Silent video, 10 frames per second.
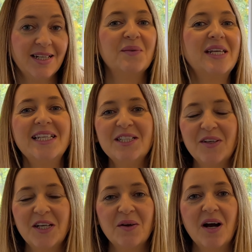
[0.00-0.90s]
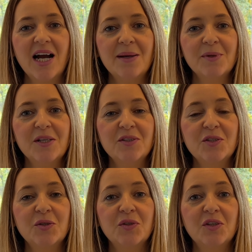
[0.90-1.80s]
So in this video, I'm going to
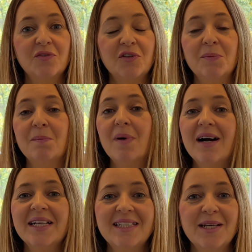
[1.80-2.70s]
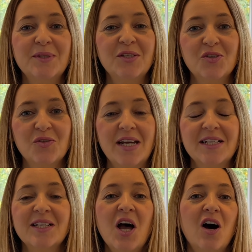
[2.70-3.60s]
talk you through my tips and tricks